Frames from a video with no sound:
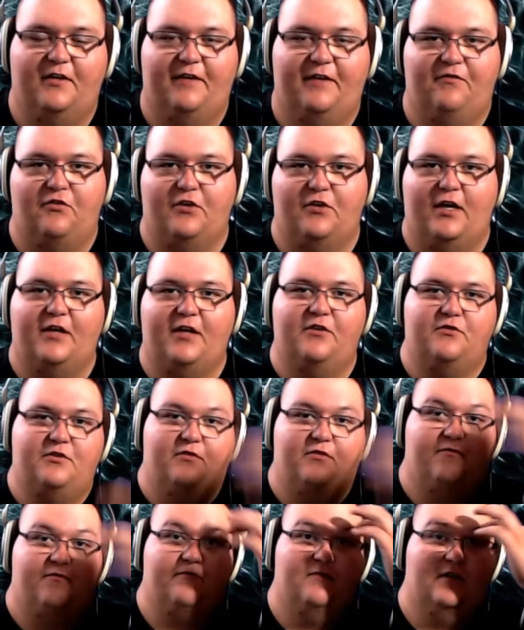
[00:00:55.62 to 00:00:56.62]
If you're not
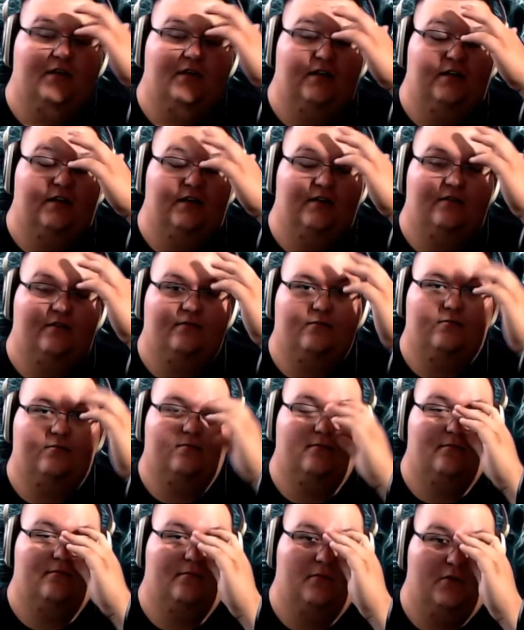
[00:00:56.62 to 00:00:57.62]
using
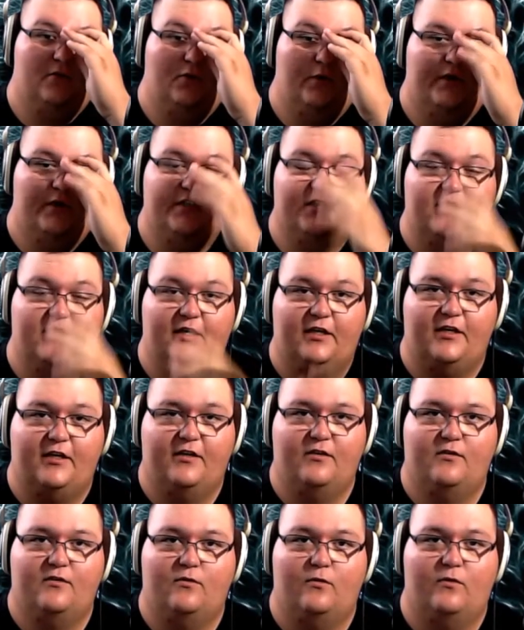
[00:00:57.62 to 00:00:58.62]
QuickSync
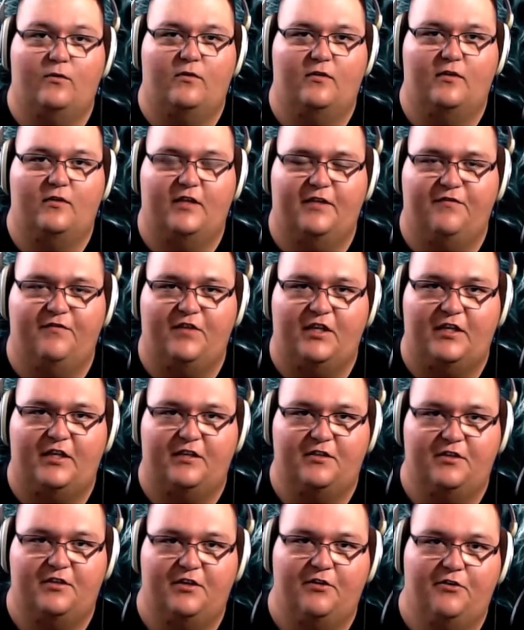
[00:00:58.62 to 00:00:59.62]
or
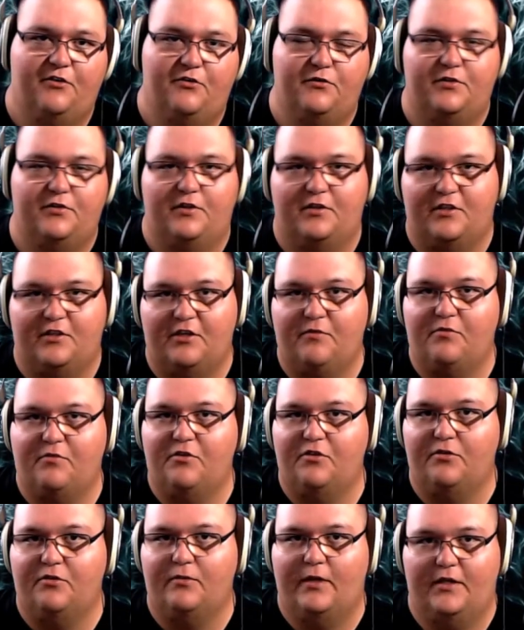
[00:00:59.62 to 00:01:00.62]
NVENC, you're using
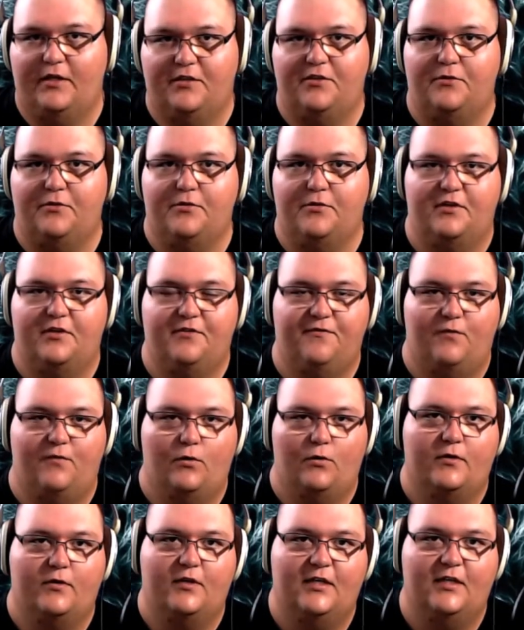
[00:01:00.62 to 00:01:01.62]
CPU
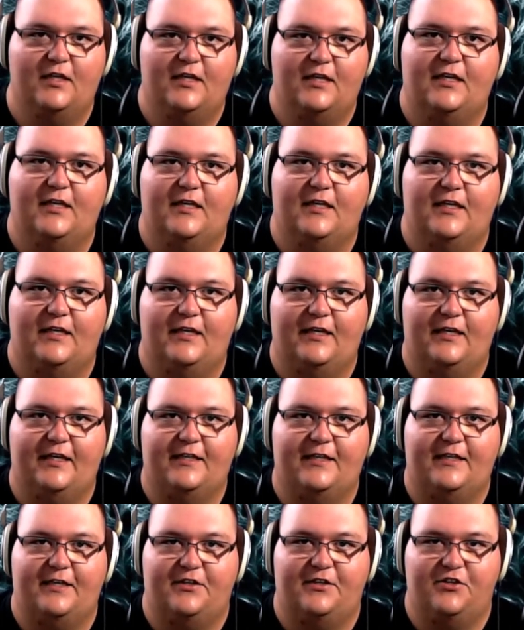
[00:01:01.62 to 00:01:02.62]
X264,
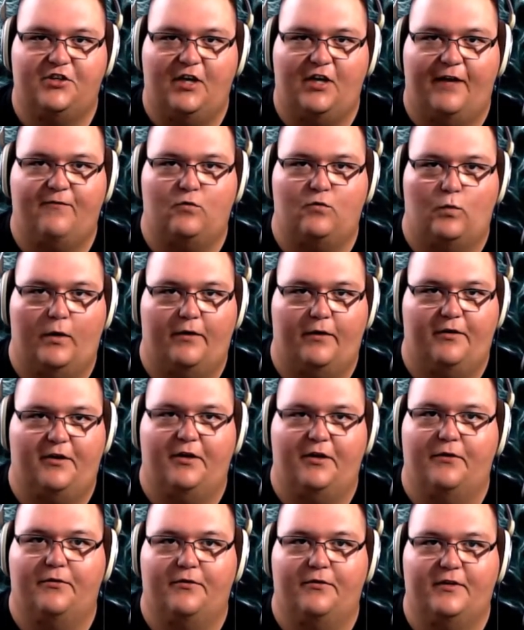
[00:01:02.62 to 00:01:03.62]
it's a software
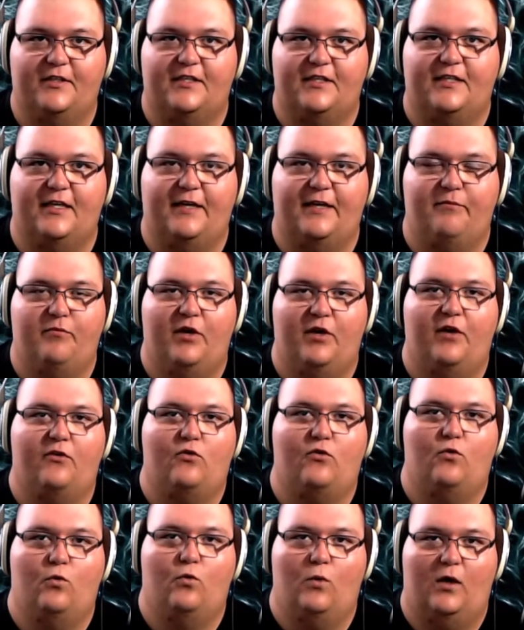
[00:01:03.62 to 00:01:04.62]
encoder. It's
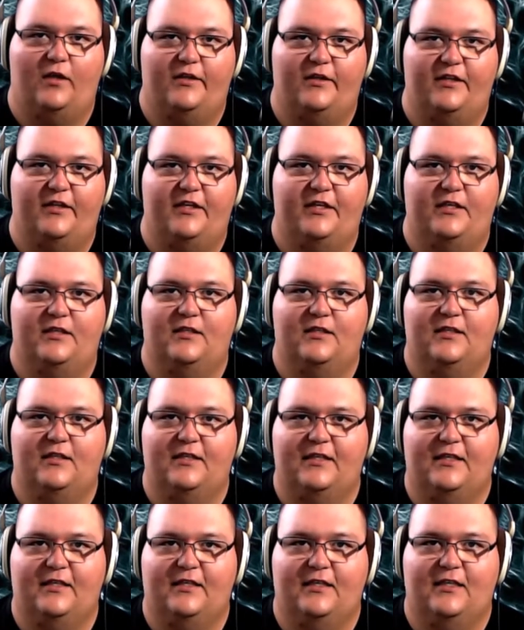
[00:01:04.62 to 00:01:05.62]
better quality
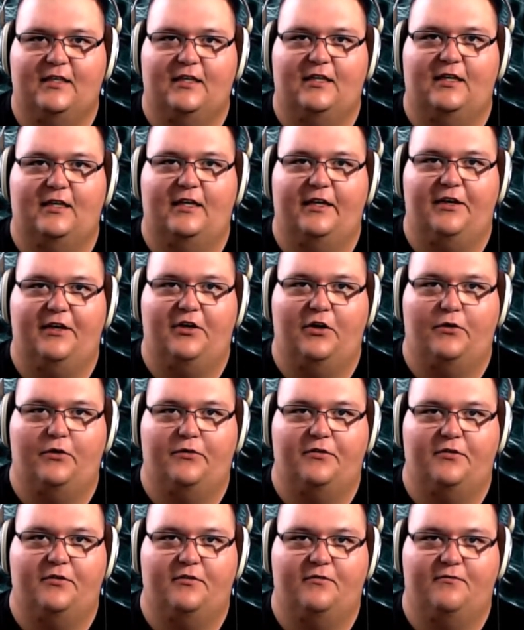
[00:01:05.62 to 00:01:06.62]

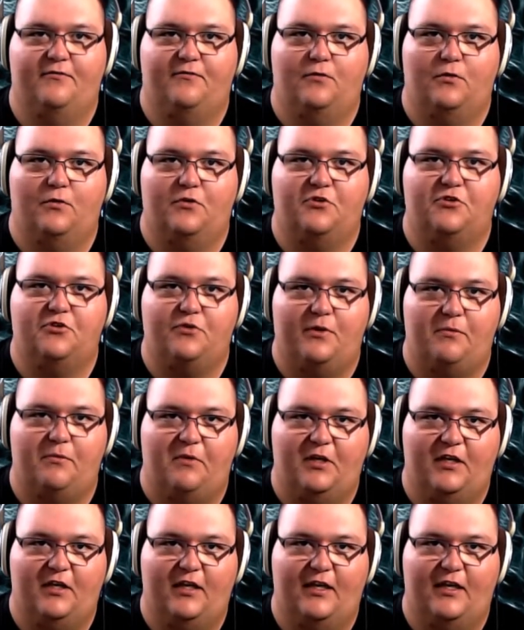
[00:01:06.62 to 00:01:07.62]
encoder for
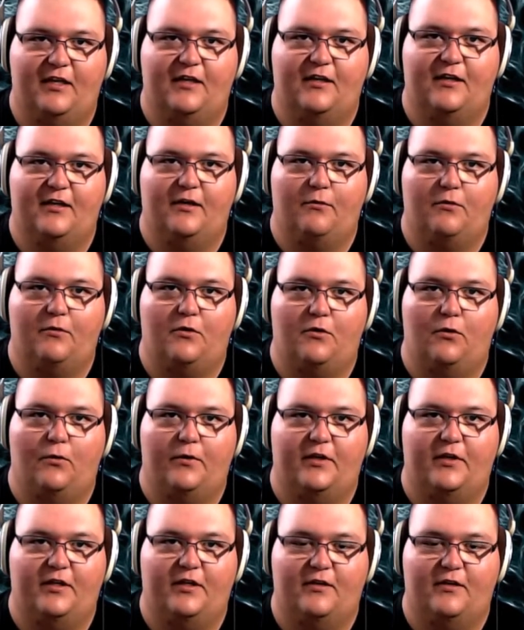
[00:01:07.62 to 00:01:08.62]
streaming and
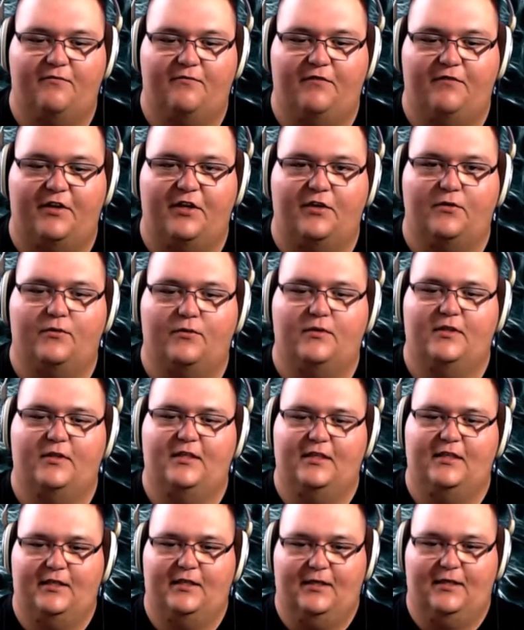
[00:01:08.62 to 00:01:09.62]
recording video.
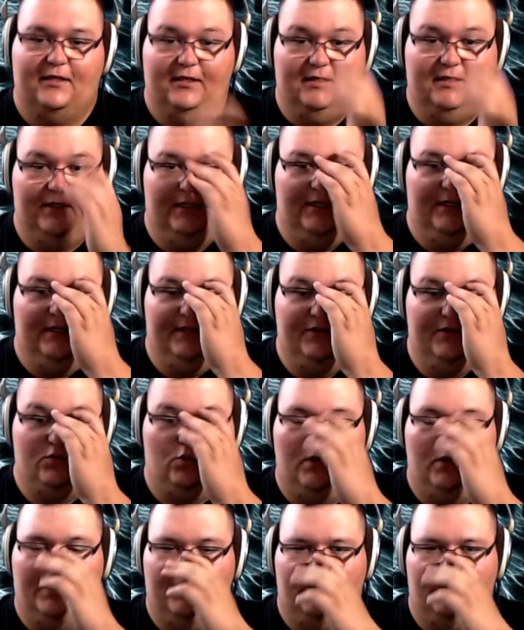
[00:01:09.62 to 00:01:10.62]
As
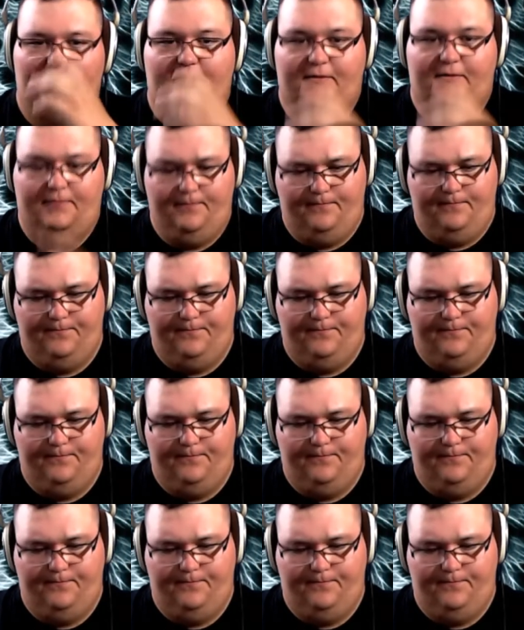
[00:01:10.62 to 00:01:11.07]
well,